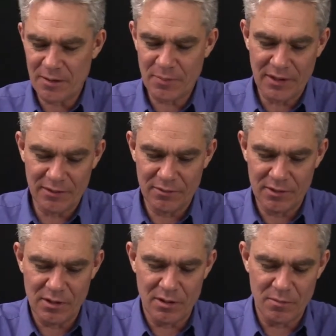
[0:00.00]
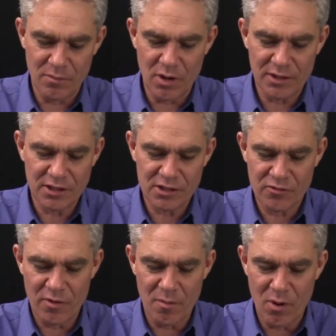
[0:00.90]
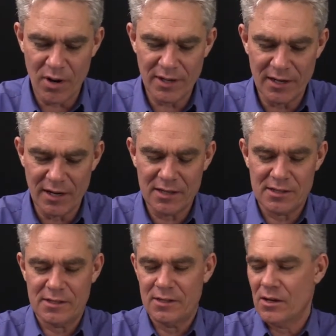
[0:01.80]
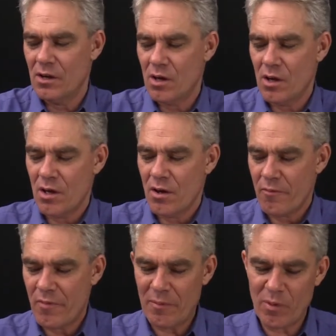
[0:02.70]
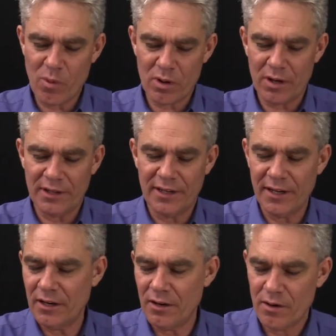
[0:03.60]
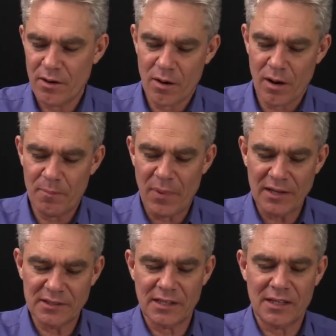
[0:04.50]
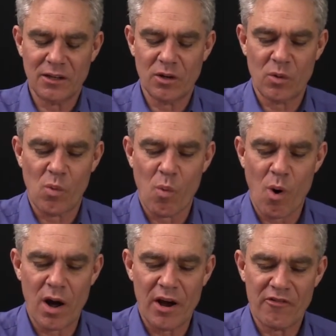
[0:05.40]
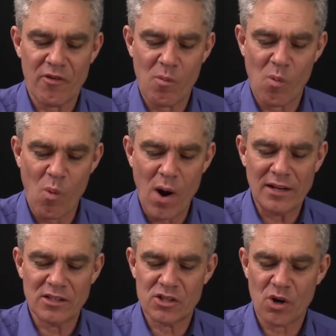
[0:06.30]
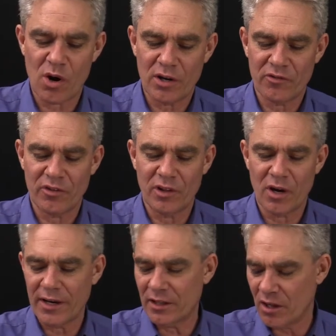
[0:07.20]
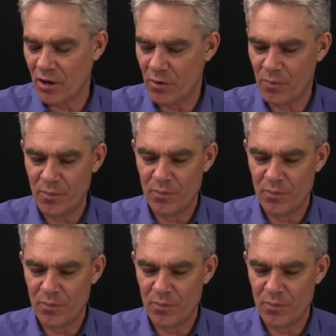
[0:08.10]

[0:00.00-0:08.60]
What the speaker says: and might just remind us, remember what I did? I basically got a wire from one side of the light globe,